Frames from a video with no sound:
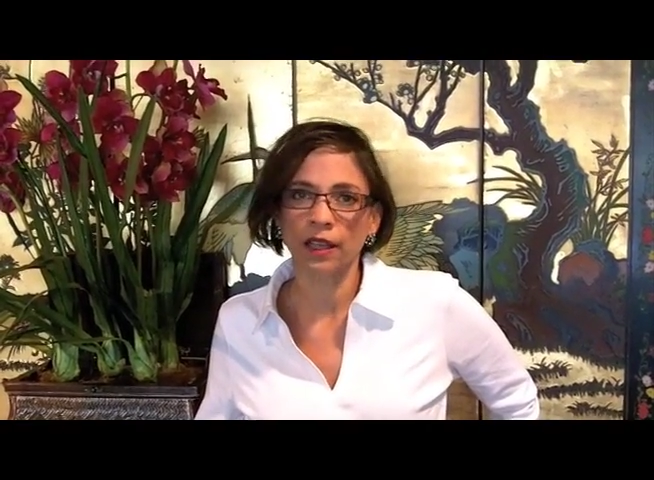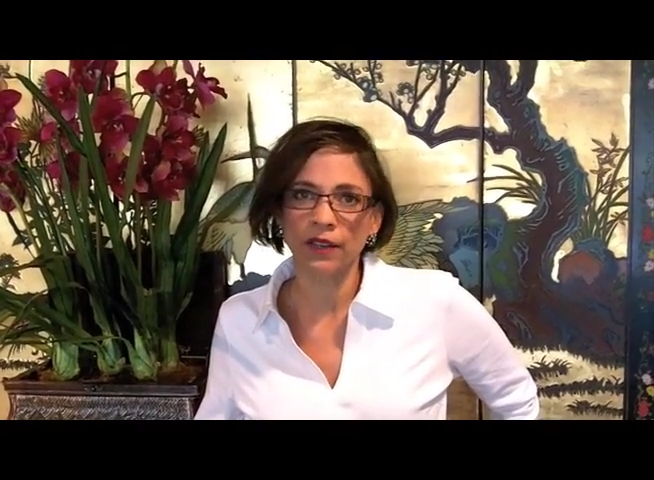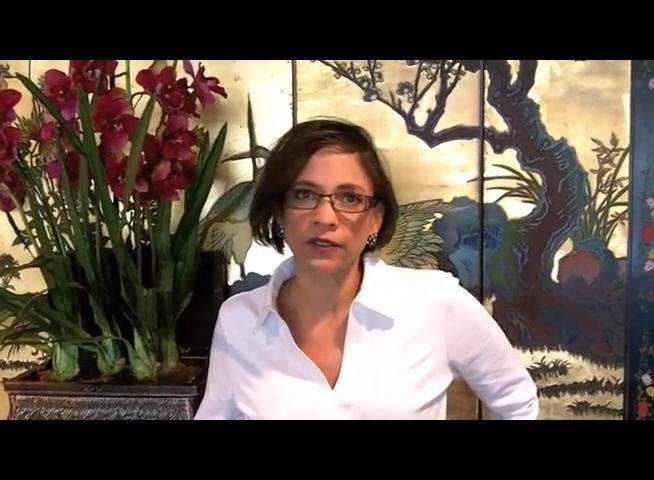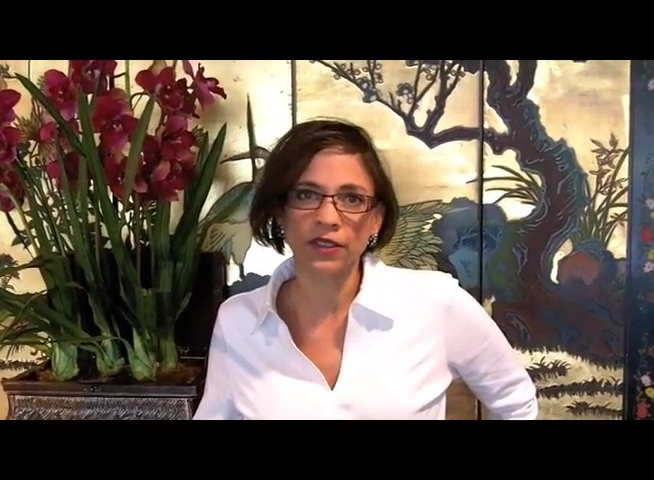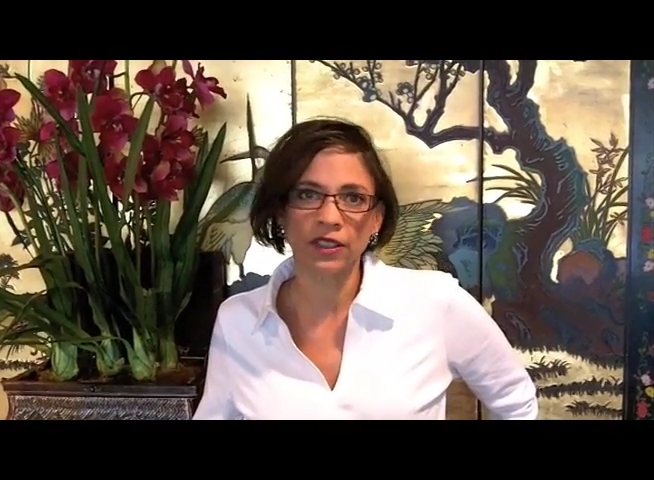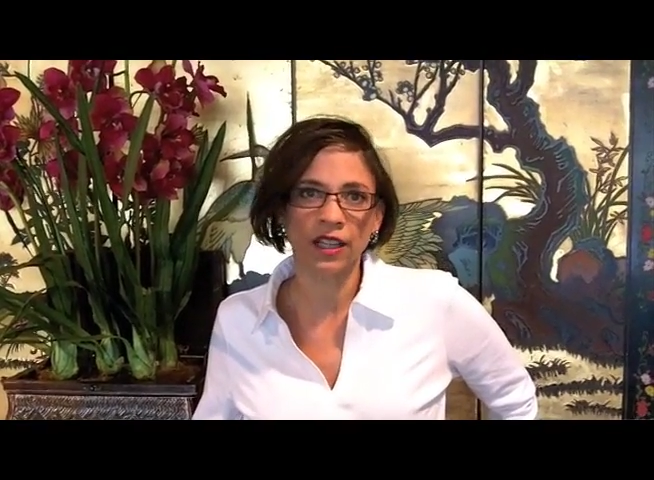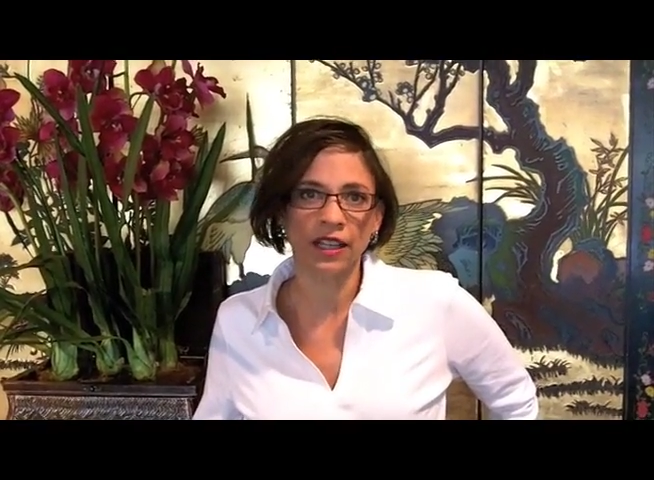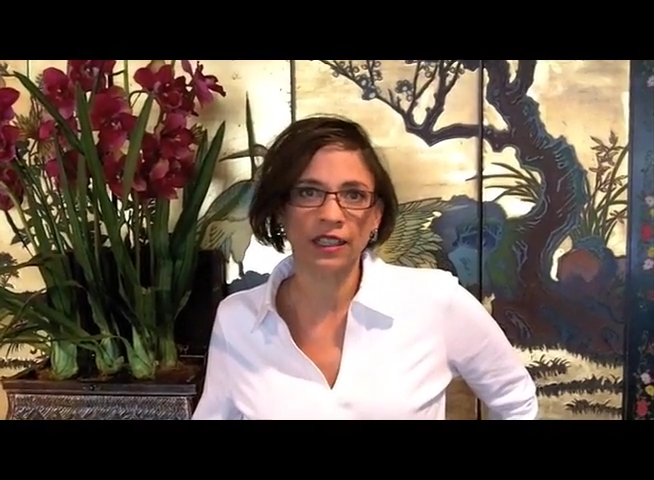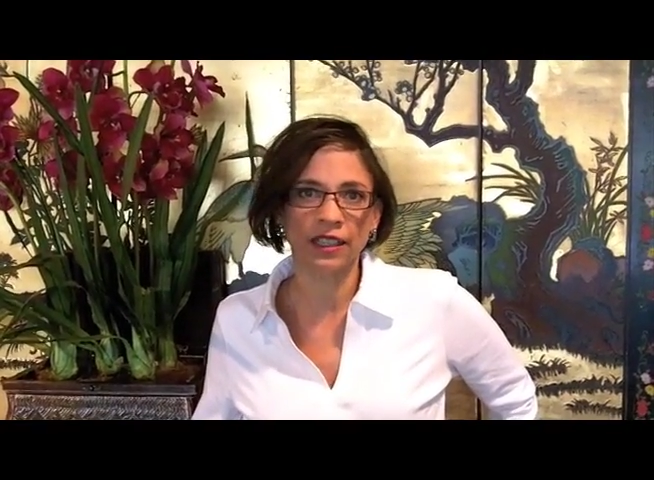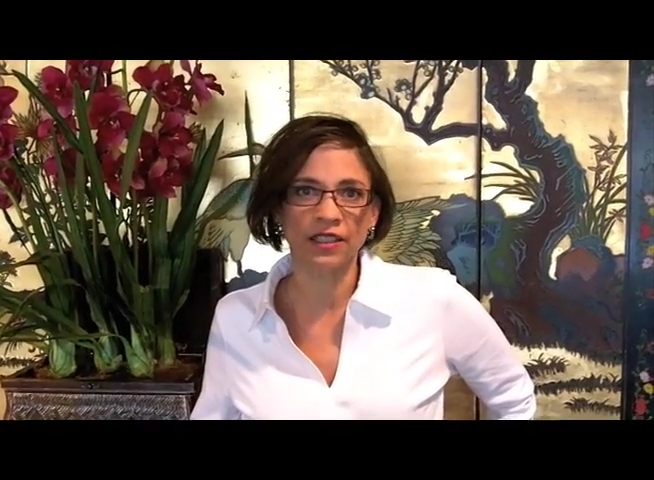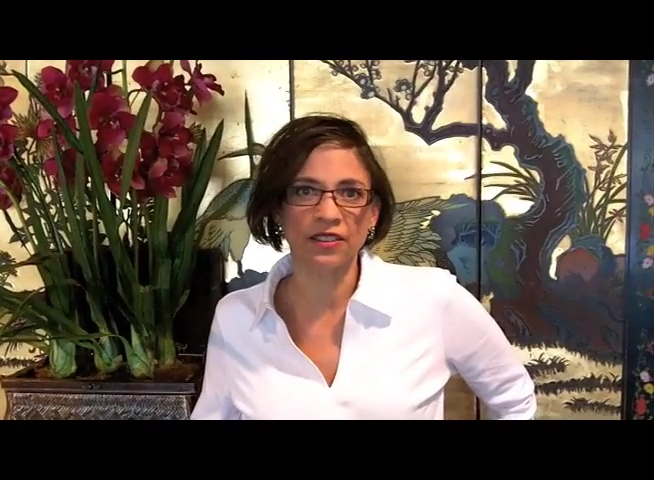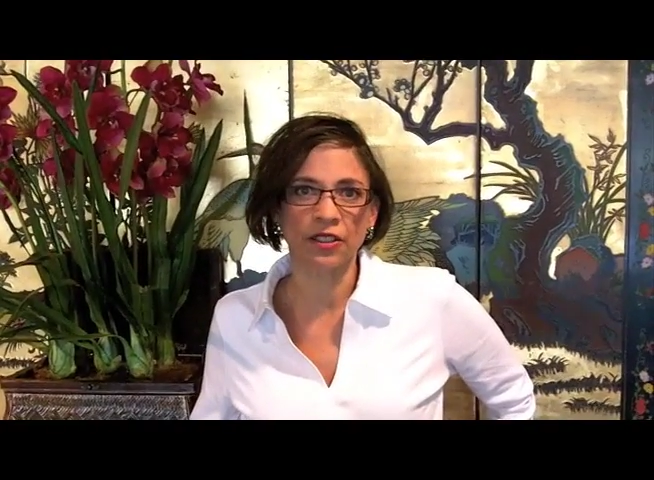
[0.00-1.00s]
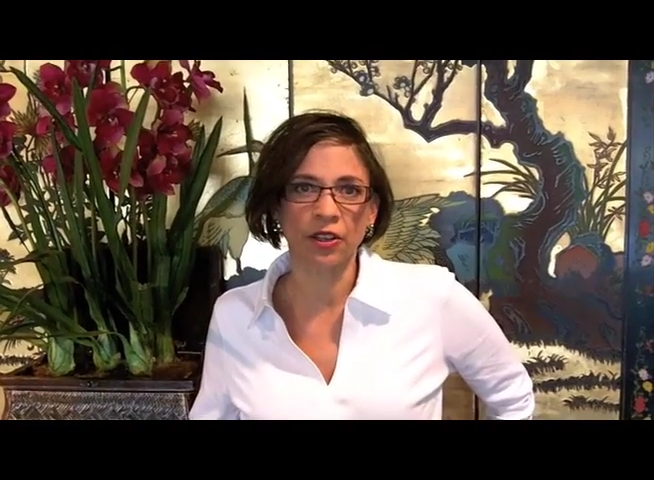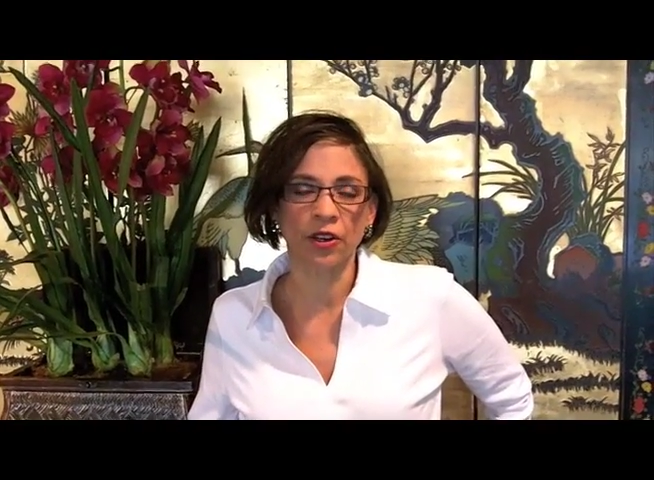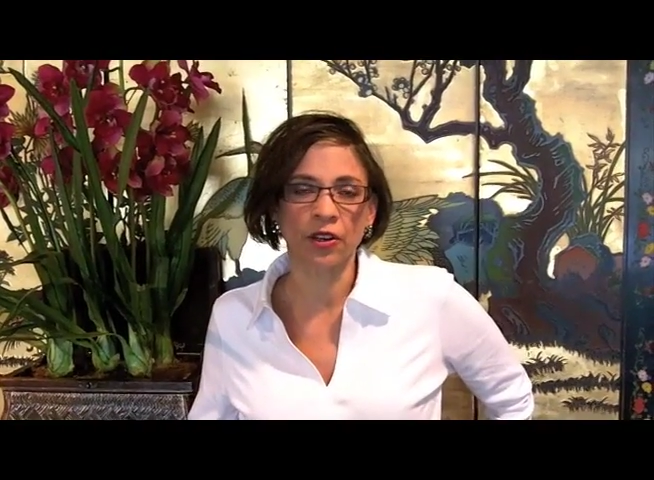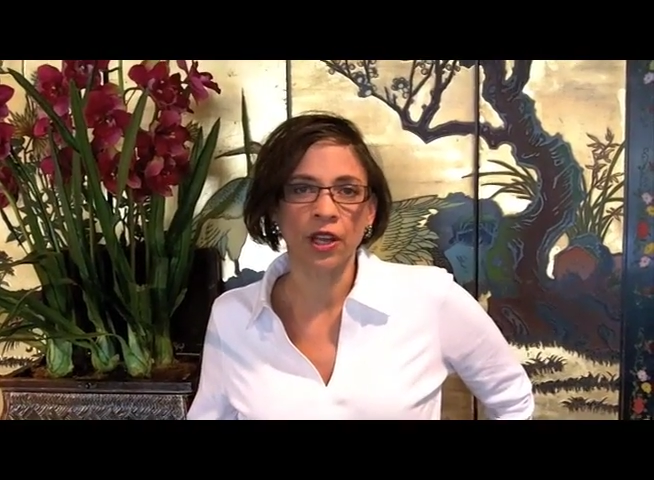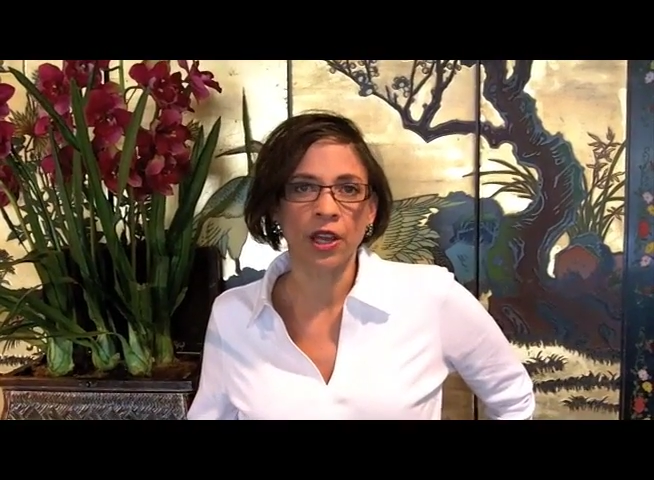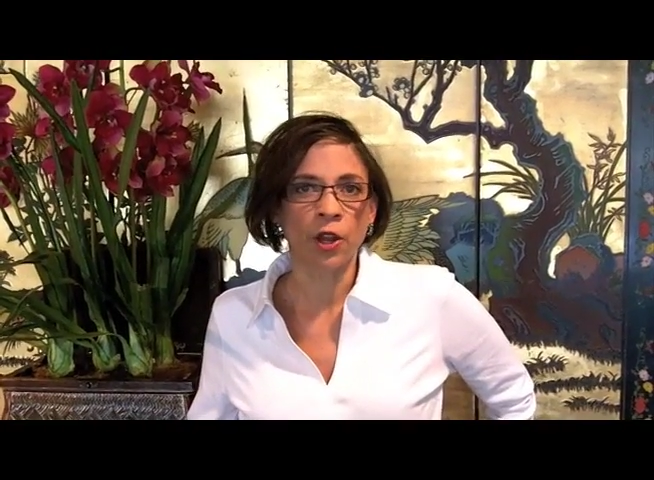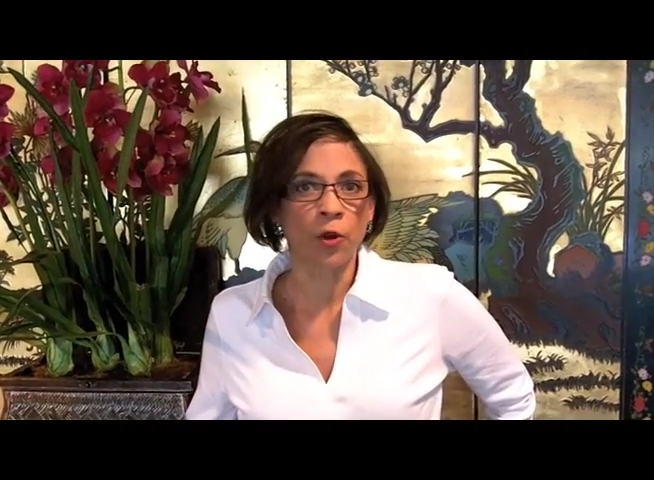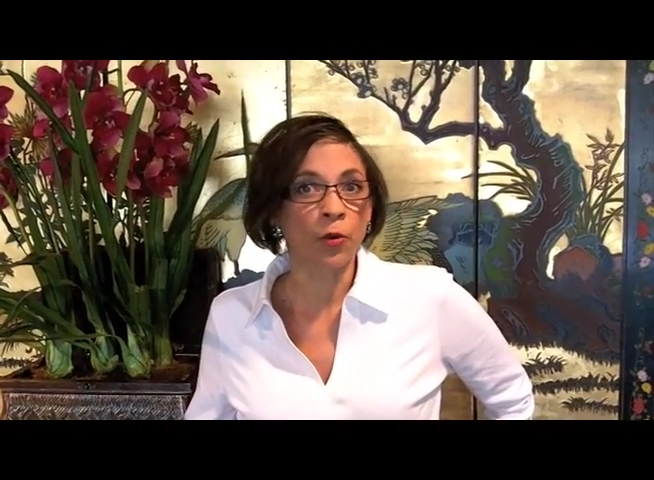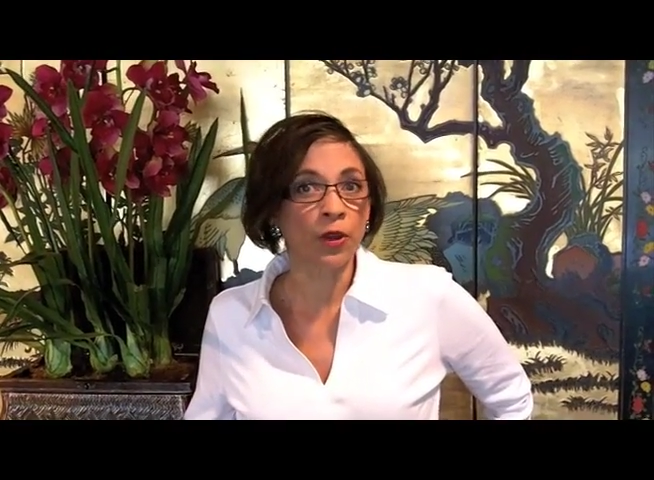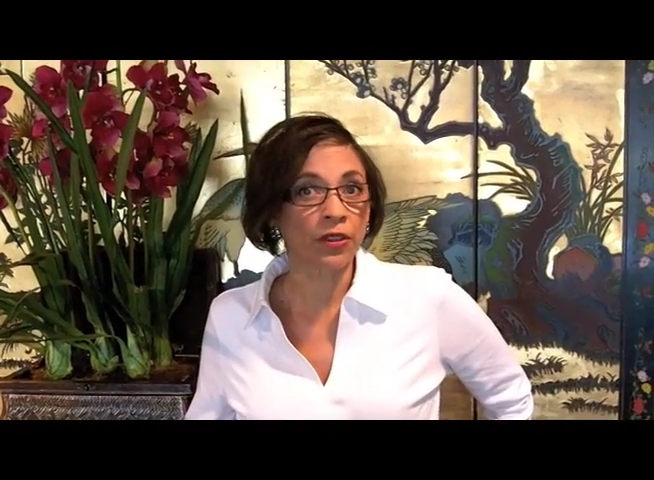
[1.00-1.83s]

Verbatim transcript: life's a lot easier.